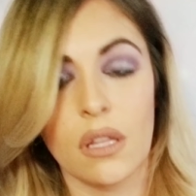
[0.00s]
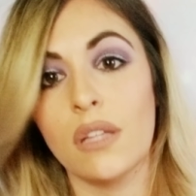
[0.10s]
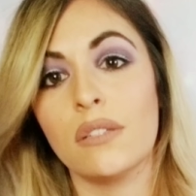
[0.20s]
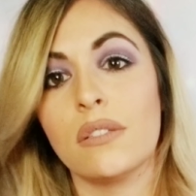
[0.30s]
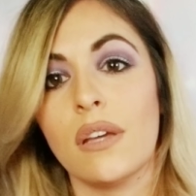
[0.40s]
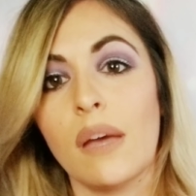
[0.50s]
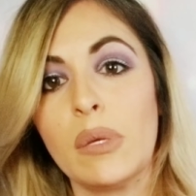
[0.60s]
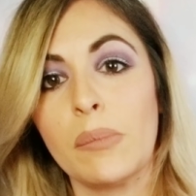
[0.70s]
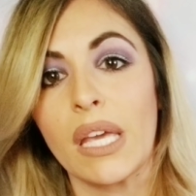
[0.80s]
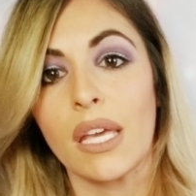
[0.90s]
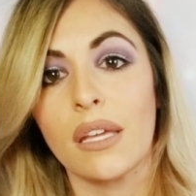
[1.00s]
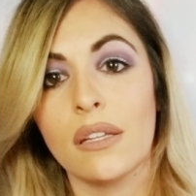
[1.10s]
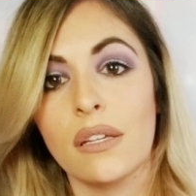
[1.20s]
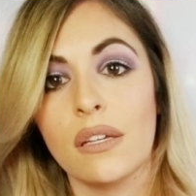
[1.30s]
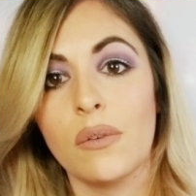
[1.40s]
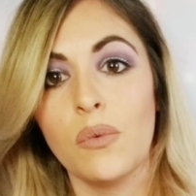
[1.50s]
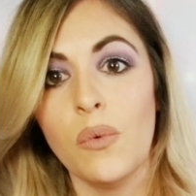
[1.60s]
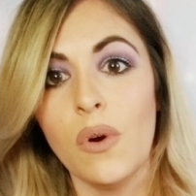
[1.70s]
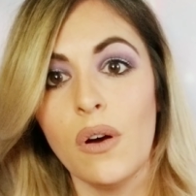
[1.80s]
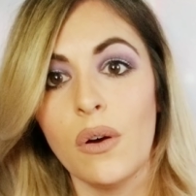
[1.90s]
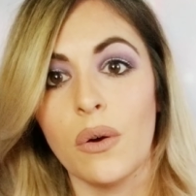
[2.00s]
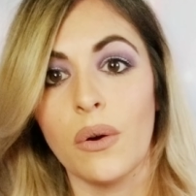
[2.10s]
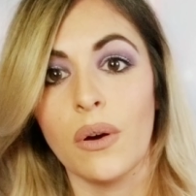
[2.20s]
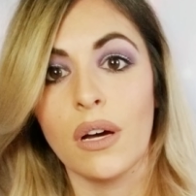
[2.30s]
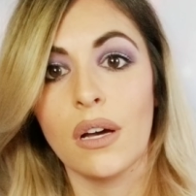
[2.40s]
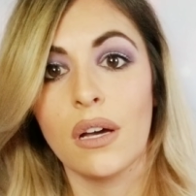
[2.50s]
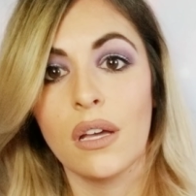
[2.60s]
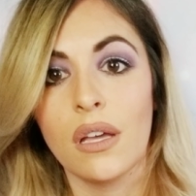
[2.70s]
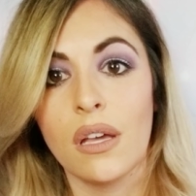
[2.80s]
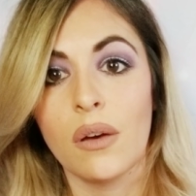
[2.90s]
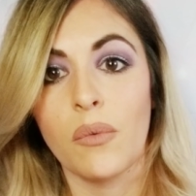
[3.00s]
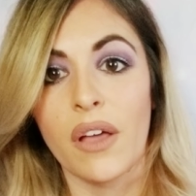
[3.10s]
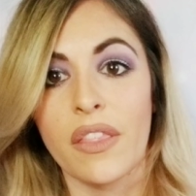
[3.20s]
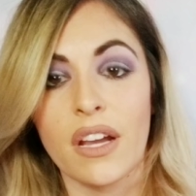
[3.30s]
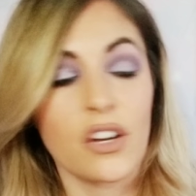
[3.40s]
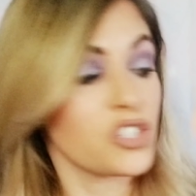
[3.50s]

Let's see. I mean my hand. Whoa. Wow, they are